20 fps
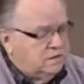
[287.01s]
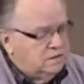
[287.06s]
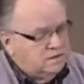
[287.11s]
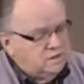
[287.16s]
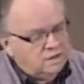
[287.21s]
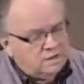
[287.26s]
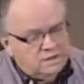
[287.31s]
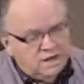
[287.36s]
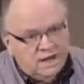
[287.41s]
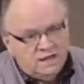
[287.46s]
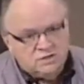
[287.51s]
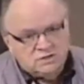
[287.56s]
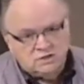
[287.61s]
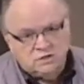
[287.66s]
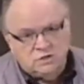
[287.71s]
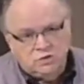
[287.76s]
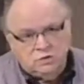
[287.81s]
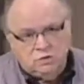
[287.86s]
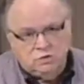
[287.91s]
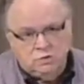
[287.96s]
The next
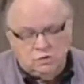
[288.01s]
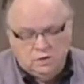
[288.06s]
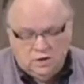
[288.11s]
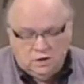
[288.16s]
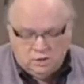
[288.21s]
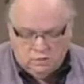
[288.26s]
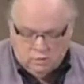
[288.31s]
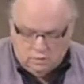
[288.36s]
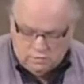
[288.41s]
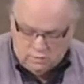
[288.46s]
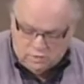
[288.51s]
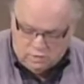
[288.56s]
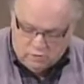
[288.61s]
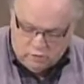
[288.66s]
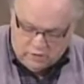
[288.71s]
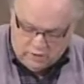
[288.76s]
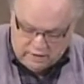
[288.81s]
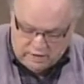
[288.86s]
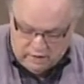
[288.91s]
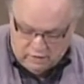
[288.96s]
two uh,
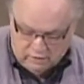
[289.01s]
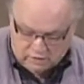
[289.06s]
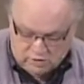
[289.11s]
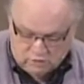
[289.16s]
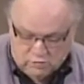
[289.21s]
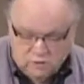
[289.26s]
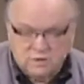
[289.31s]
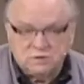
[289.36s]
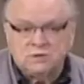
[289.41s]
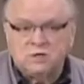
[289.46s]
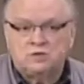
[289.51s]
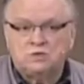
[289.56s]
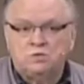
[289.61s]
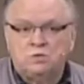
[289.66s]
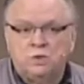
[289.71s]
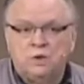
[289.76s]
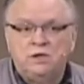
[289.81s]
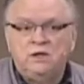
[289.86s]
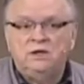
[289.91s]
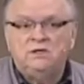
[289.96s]
characteristics
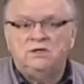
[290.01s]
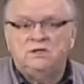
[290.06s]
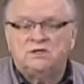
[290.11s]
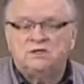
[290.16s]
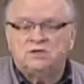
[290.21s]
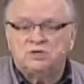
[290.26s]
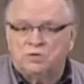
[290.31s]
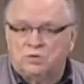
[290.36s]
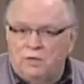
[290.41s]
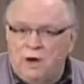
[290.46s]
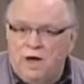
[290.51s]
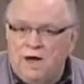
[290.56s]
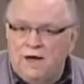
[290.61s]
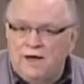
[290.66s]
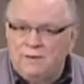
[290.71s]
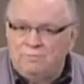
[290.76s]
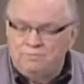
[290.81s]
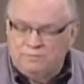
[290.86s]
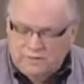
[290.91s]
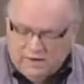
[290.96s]
really
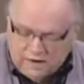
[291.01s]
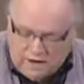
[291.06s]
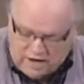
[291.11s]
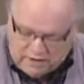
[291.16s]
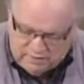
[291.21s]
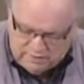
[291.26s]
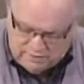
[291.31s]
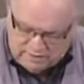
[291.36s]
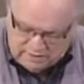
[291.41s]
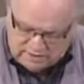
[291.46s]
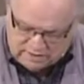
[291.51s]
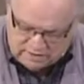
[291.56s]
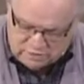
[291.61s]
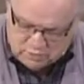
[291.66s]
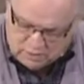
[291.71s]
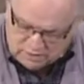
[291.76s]
describe godliness.